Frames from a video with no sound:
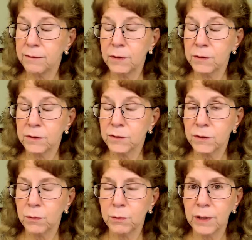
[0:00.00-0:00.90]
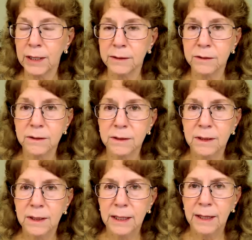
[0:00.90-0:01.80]
phone is so bright.
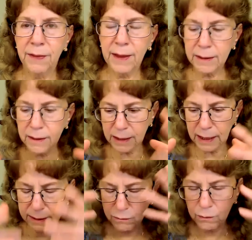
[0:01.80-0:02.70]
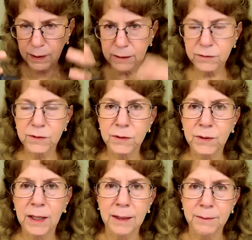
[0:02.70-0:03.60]
and that light wakes
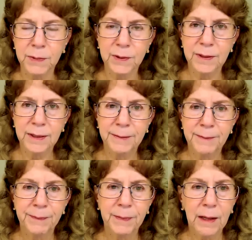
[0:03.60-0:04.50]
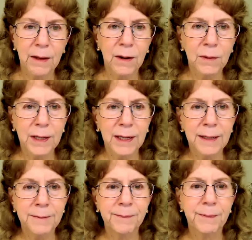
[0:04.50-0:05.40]
you up.
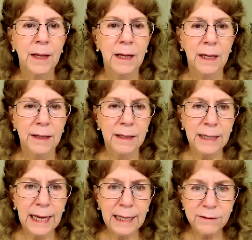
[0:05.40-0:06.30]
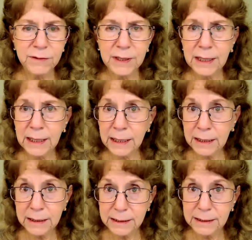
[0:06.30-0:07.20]
Okay. The last
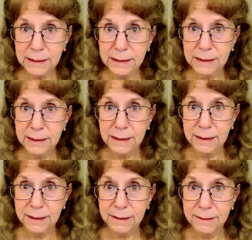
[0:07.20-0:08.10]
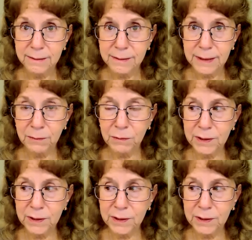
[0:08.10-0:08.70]
thing, and